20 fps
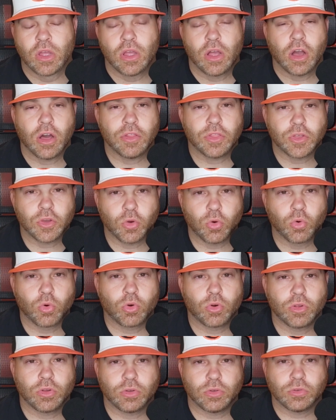on the
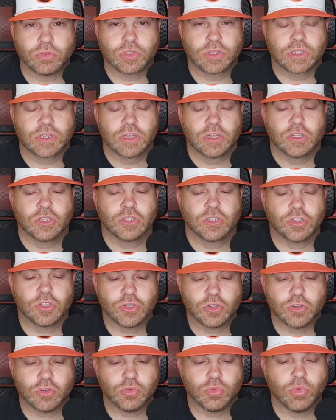Orioles
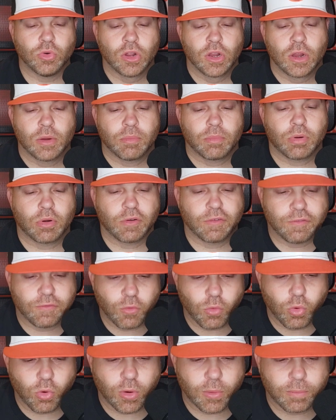to
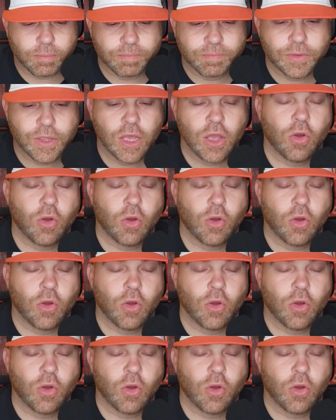perform.